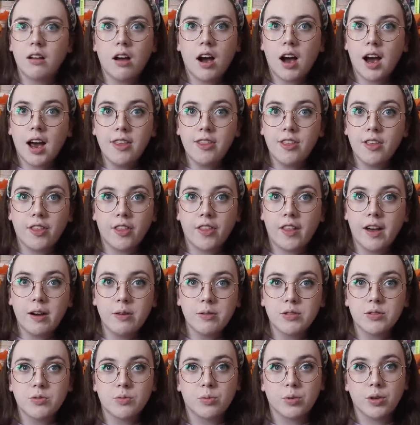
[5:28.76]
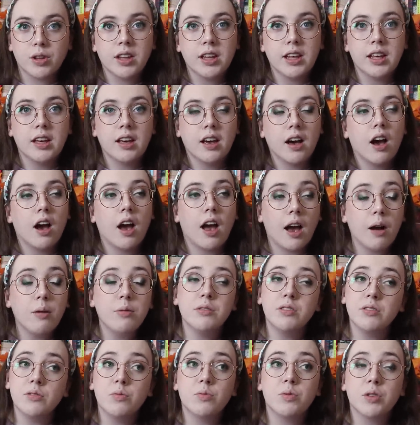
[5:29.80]
I thought that was really, I
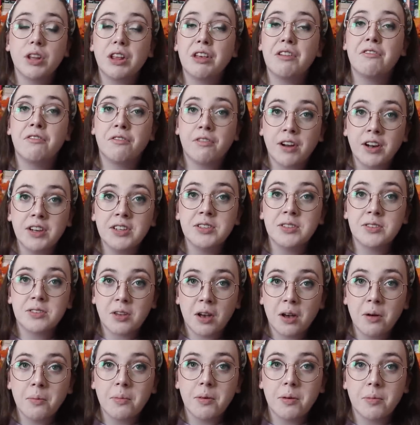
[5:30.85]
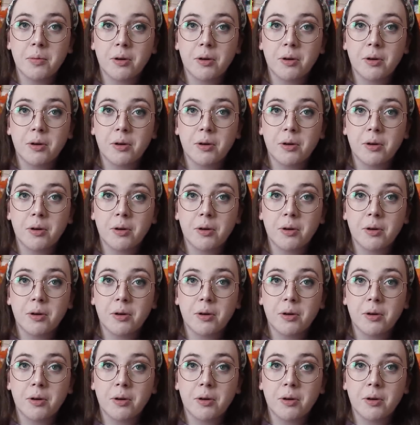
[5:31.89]
was a really fun zombie